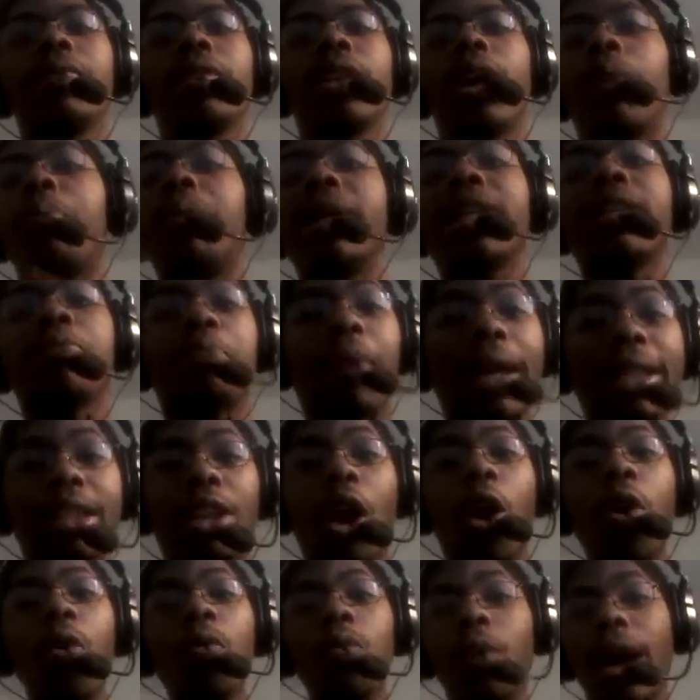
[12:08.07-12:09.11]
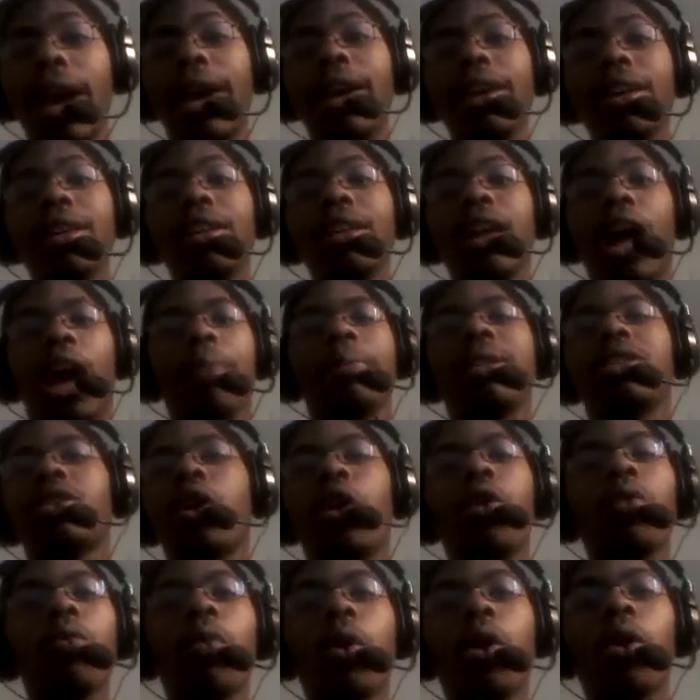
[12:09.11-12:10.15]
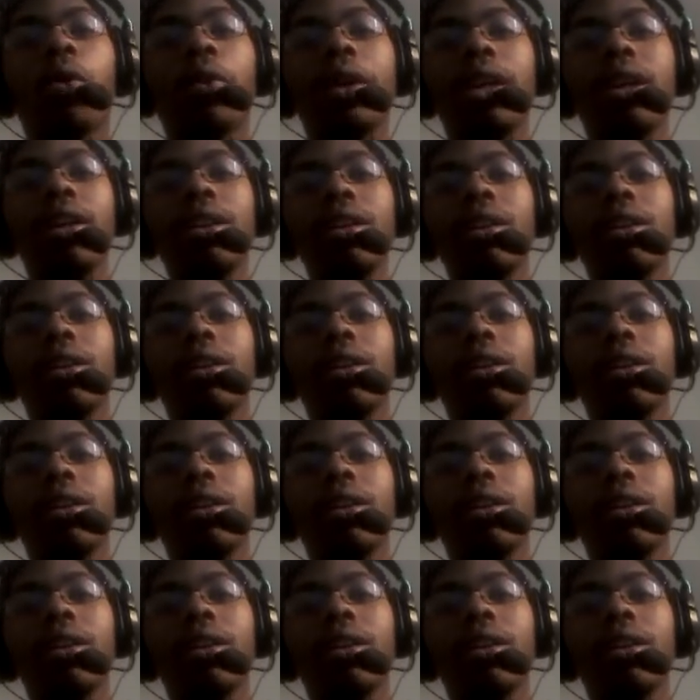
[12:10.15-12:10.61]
But don't wait. I mean, don't worry.